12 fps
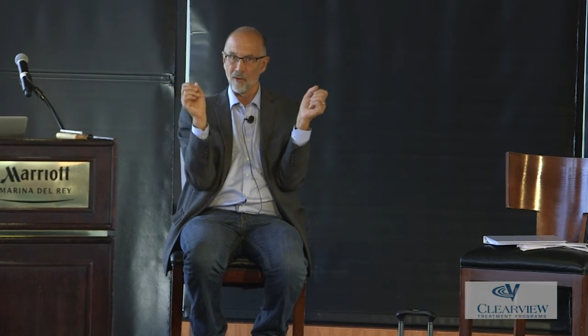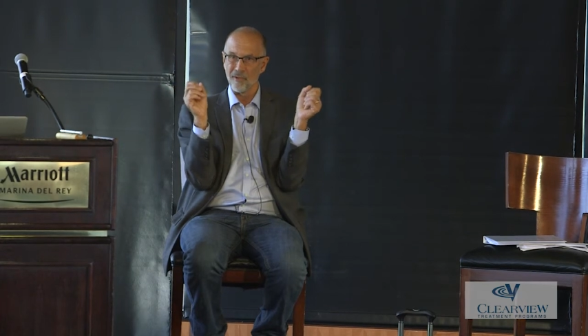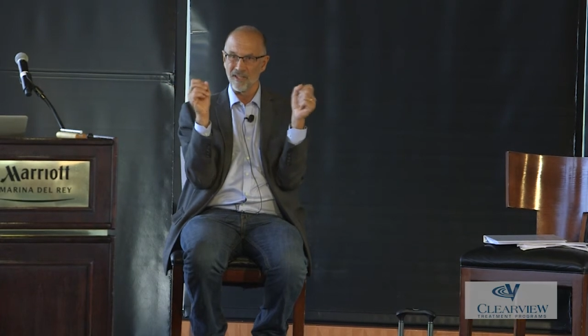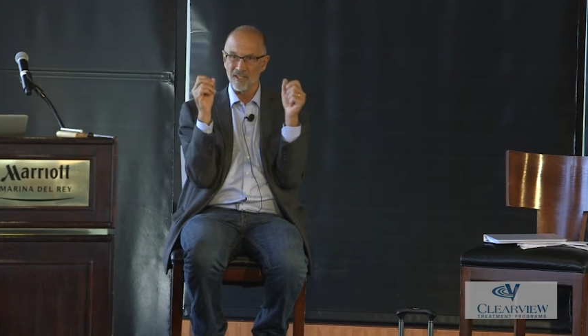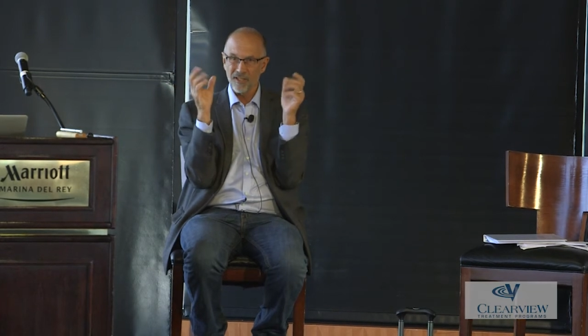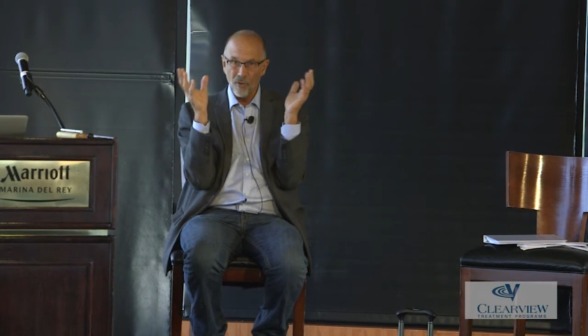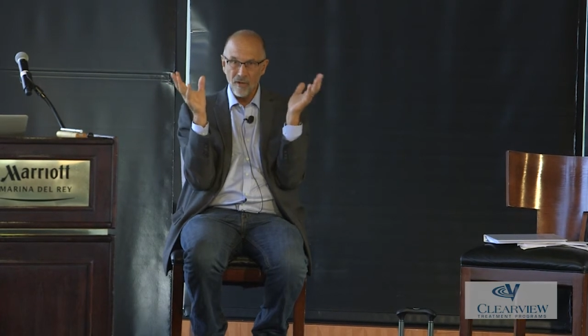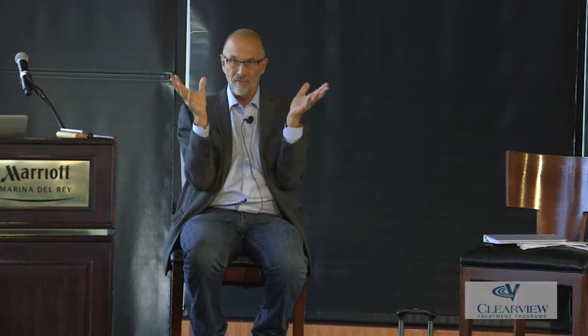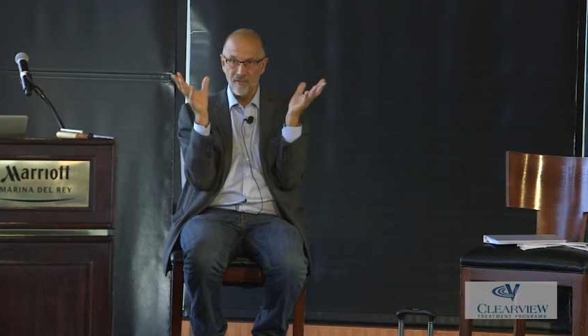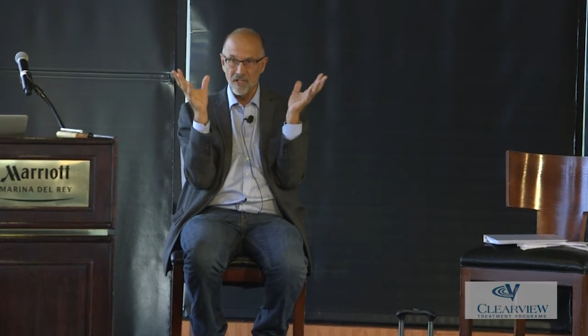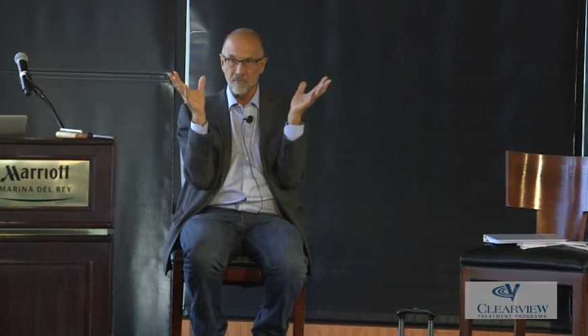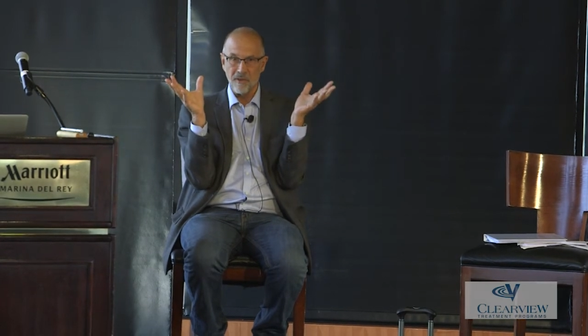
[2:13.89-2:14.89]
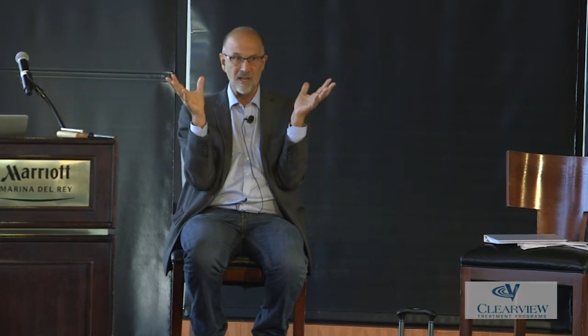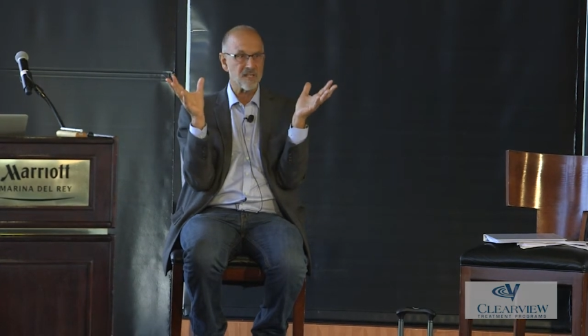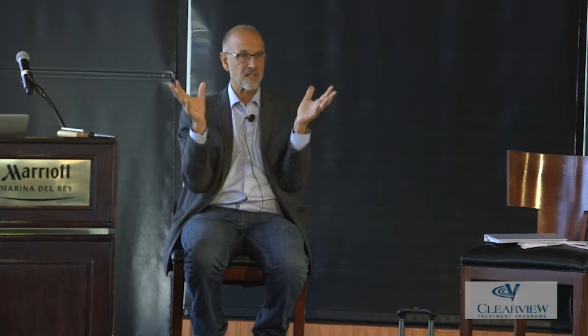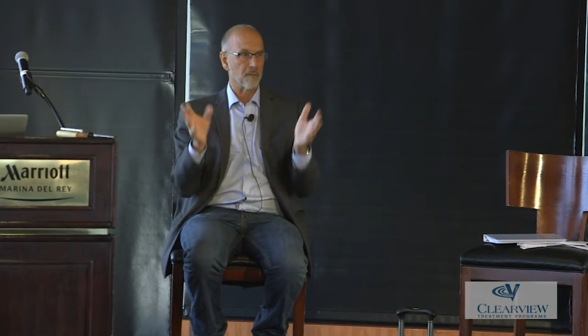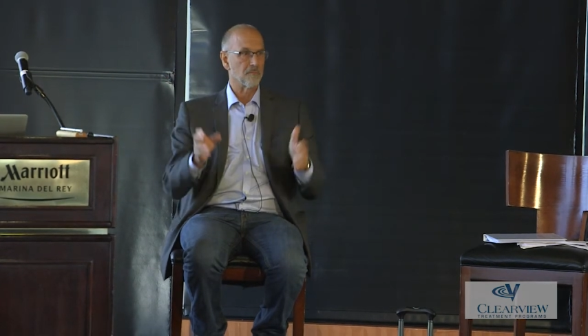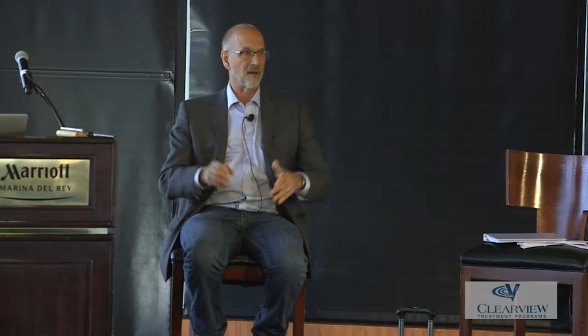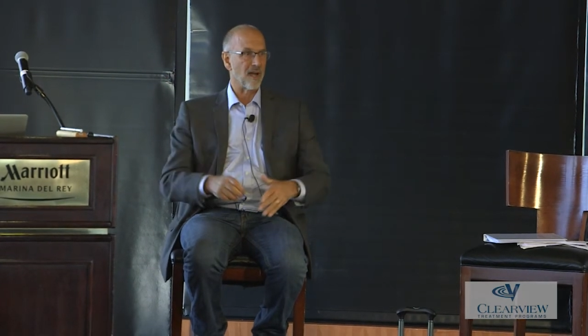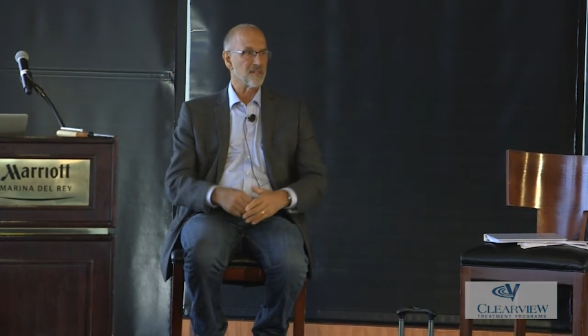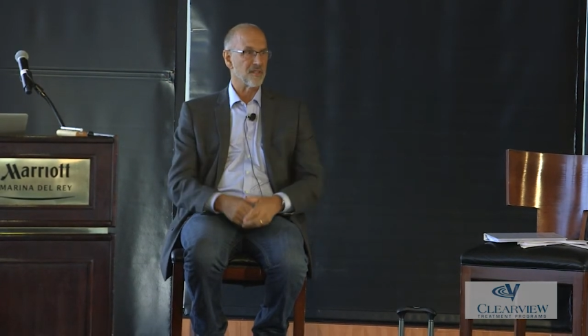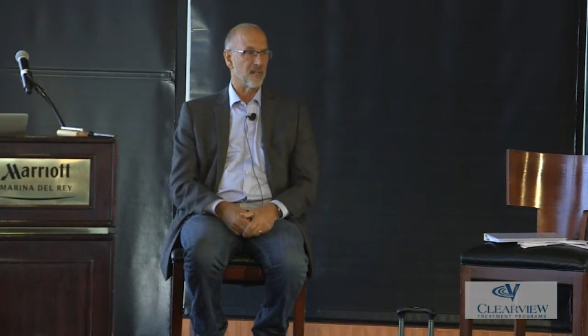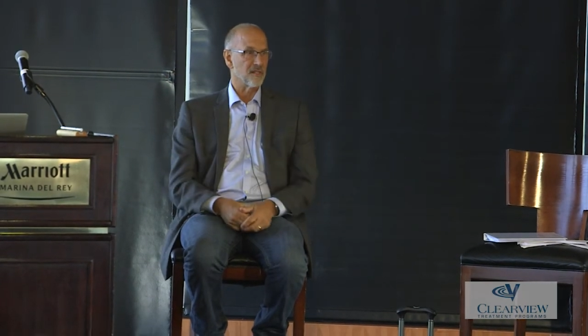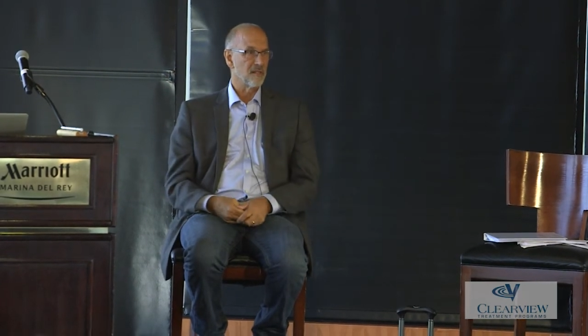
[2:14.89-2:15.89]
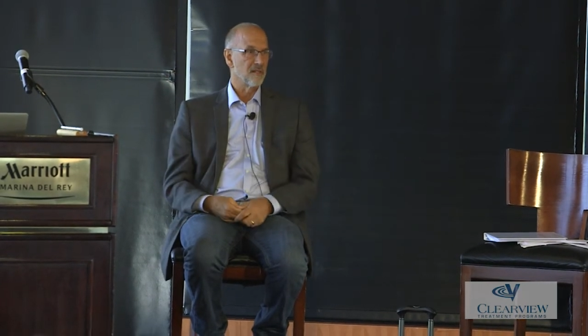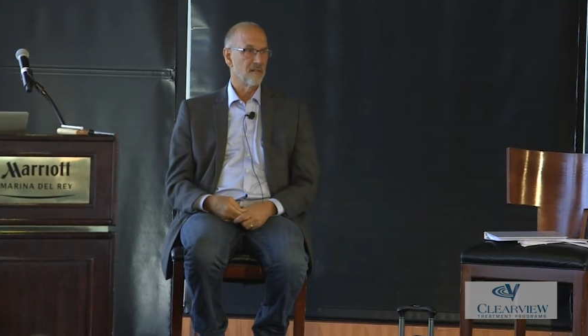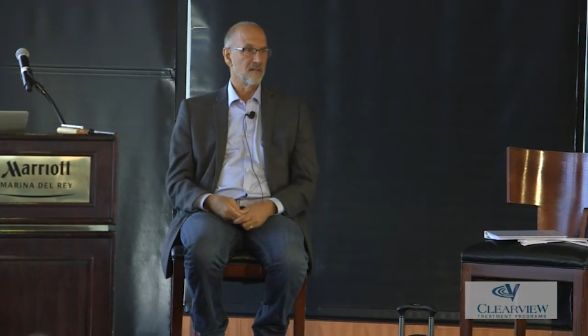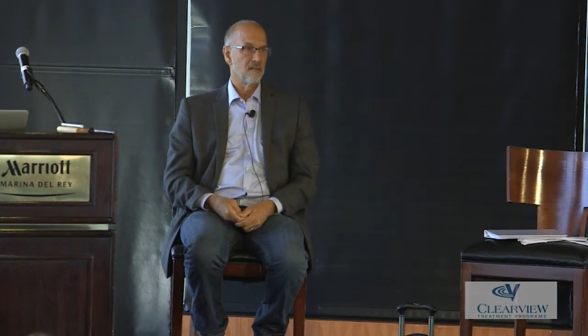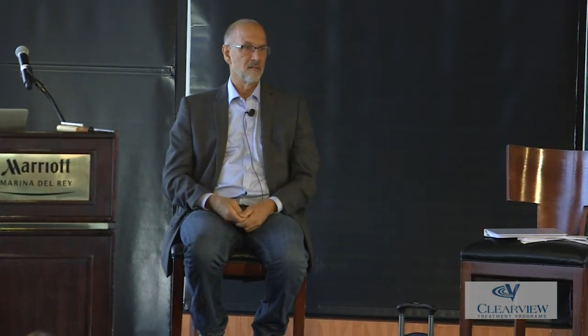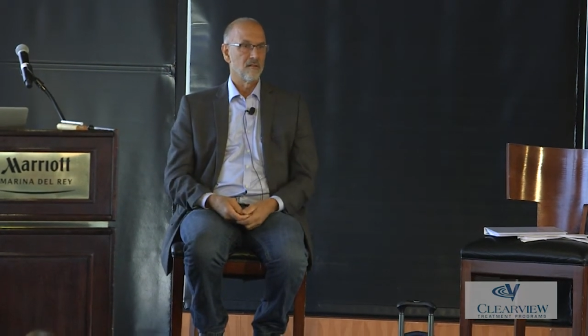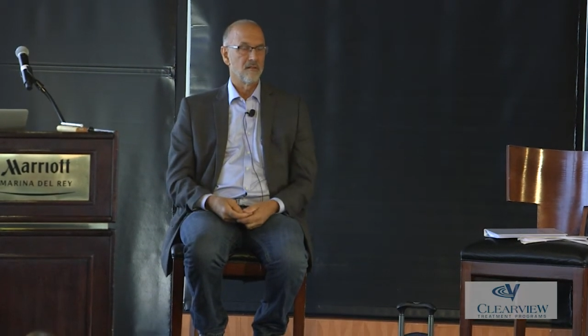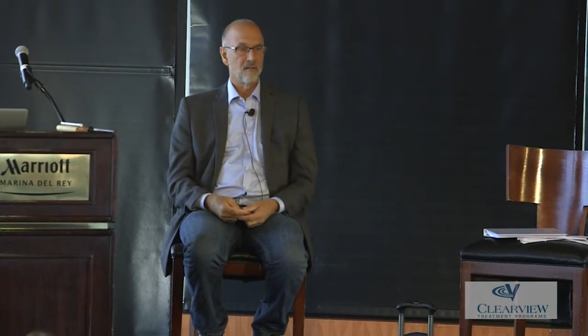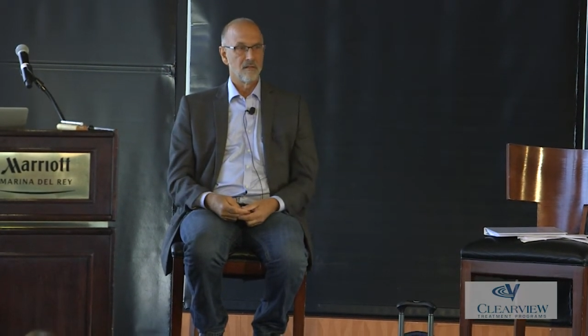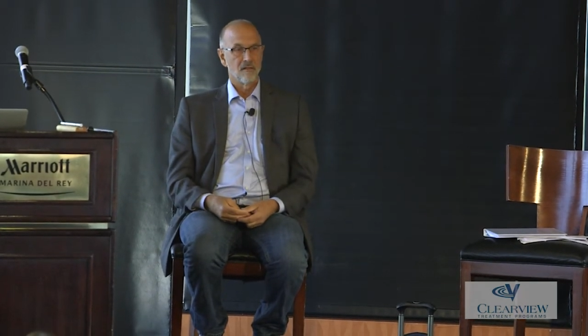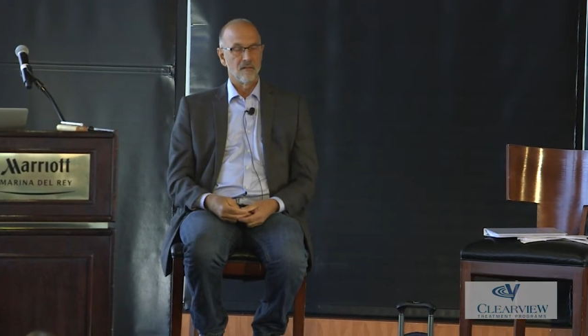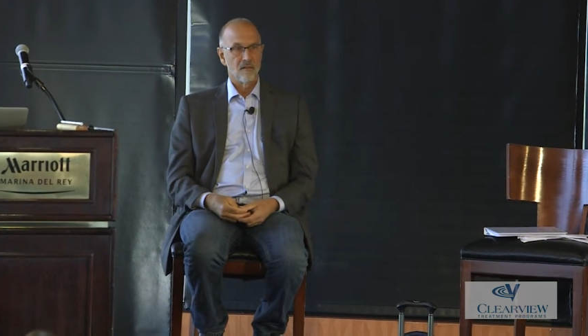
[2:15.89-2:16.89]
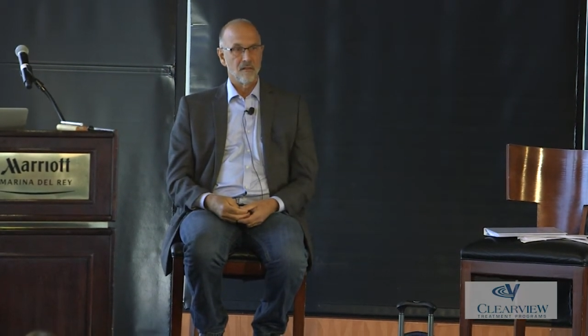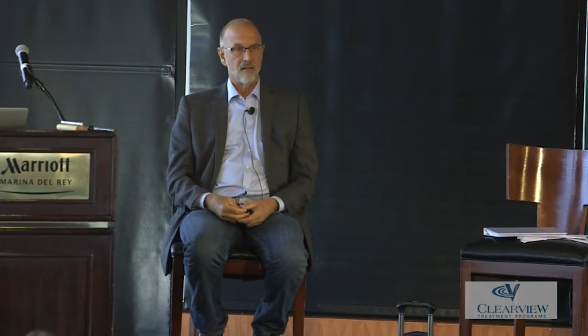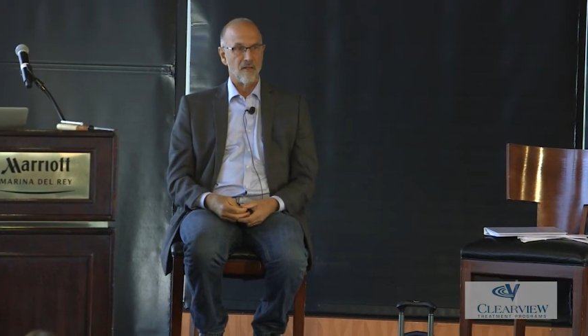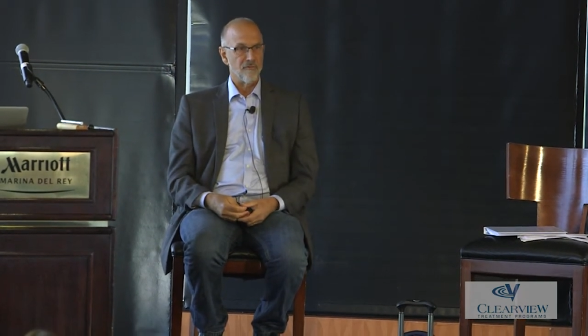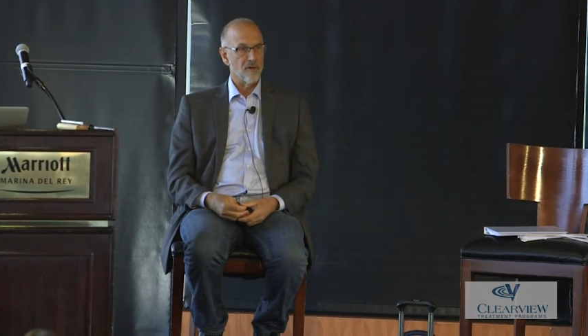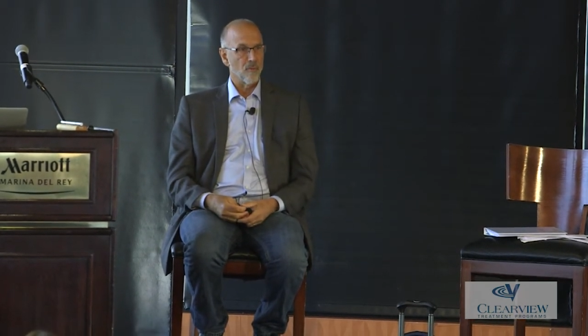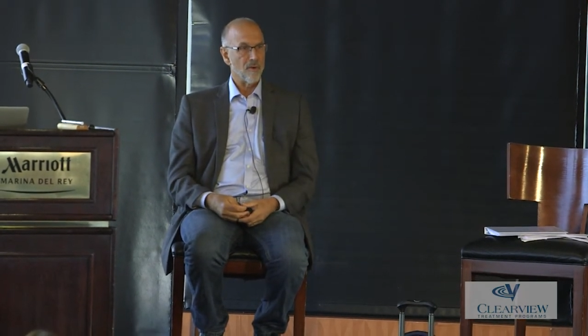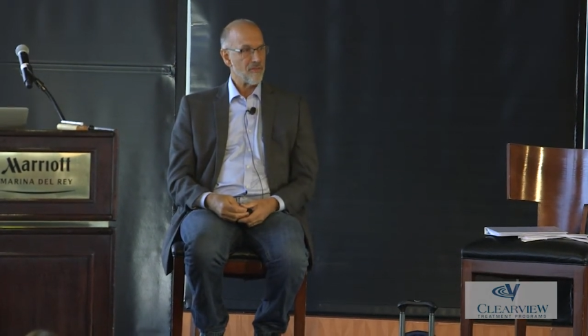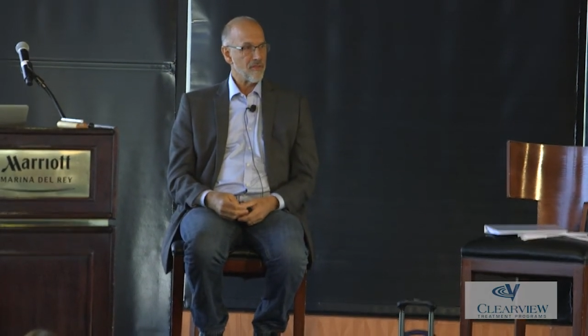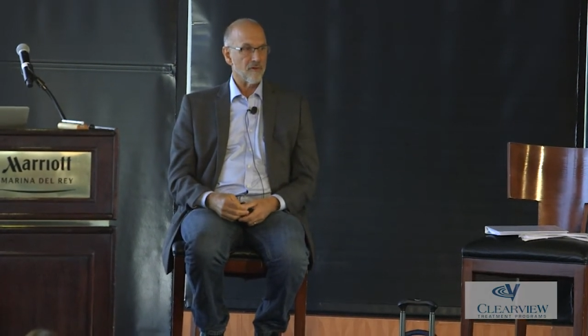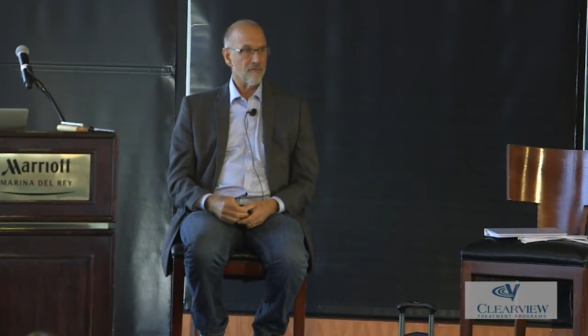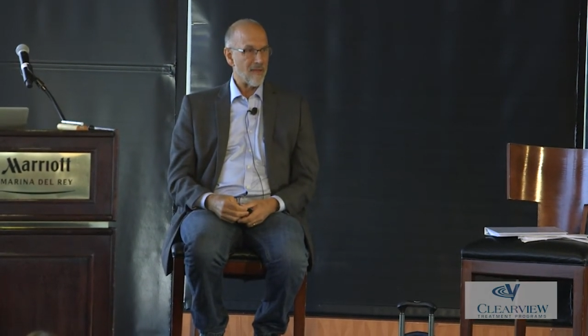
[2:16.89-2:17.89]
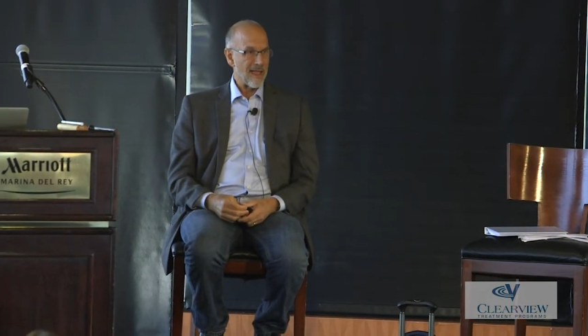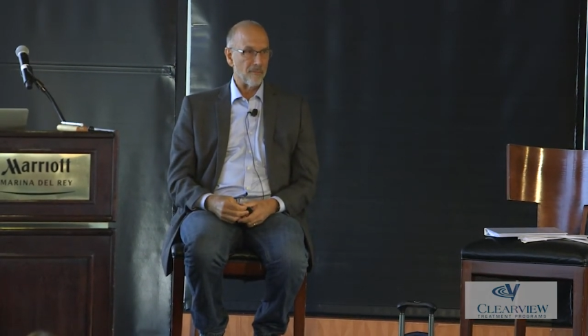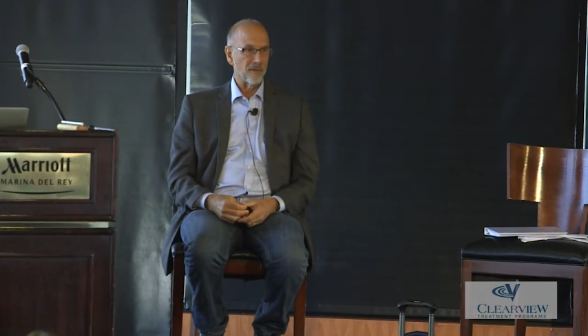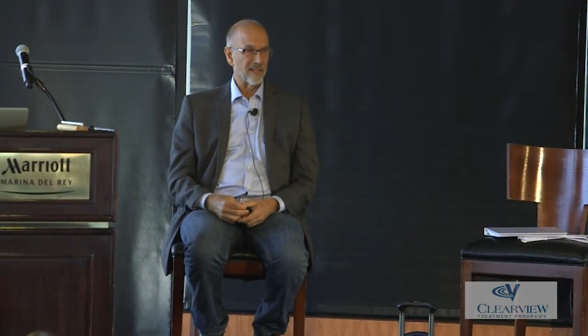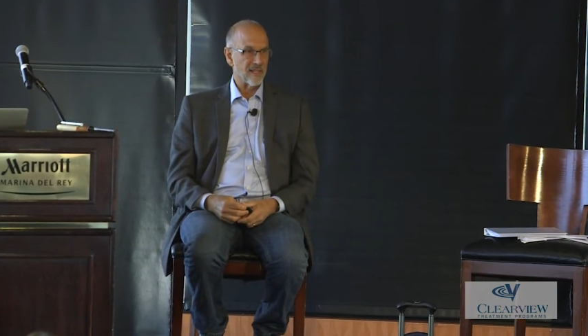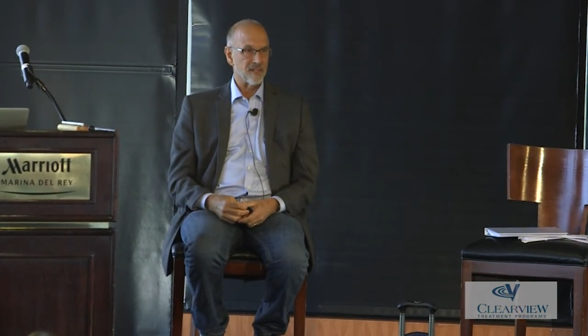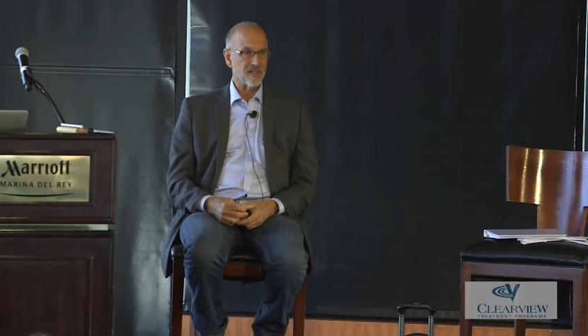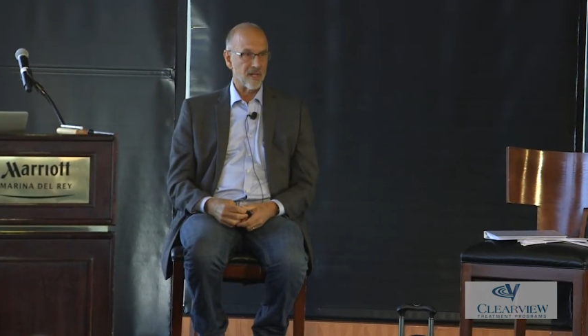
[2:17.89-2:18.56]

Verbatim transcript: but it's sort of this basic process. If you're with your family at